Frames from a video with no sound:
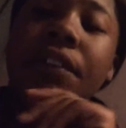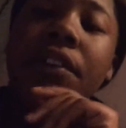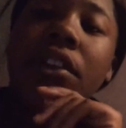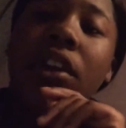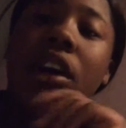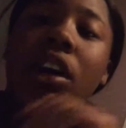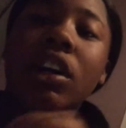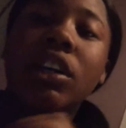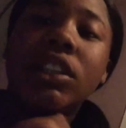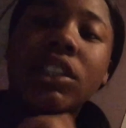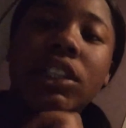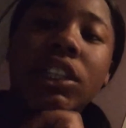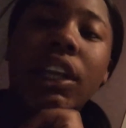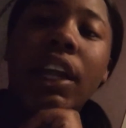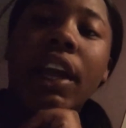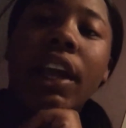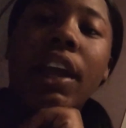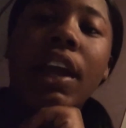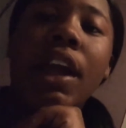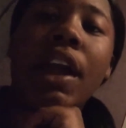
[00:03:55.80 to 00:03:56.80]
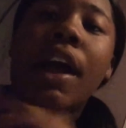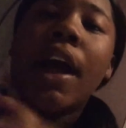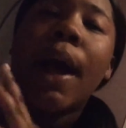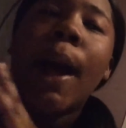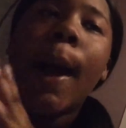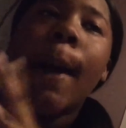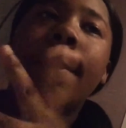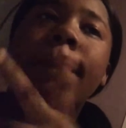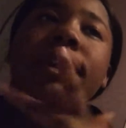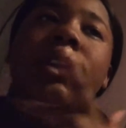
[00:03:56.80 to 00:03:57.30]
vlogged today,
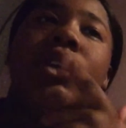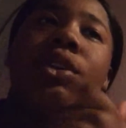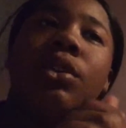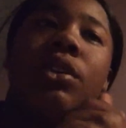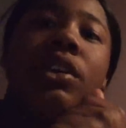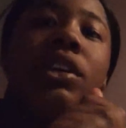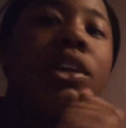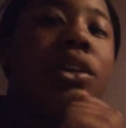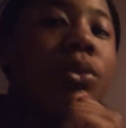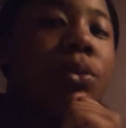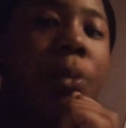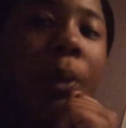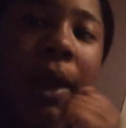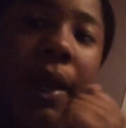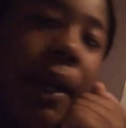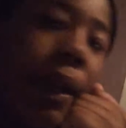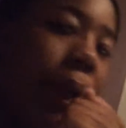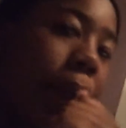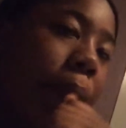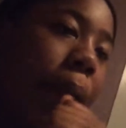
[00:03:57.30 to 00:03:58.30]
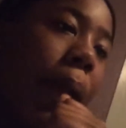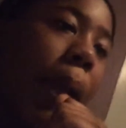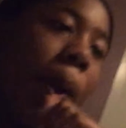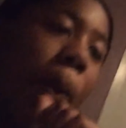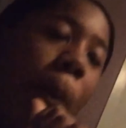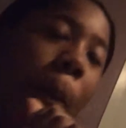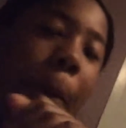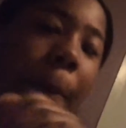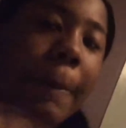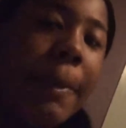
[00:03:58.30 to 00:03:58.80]
I'm gonna do a get ready
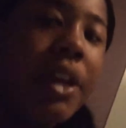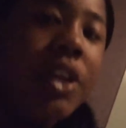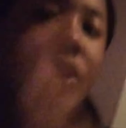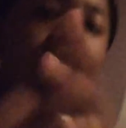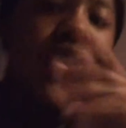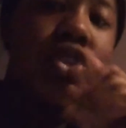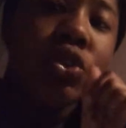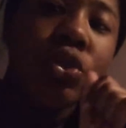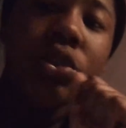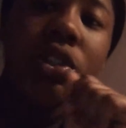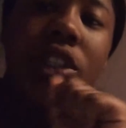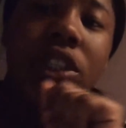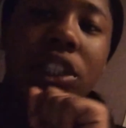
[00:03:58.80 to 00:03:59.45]
with me school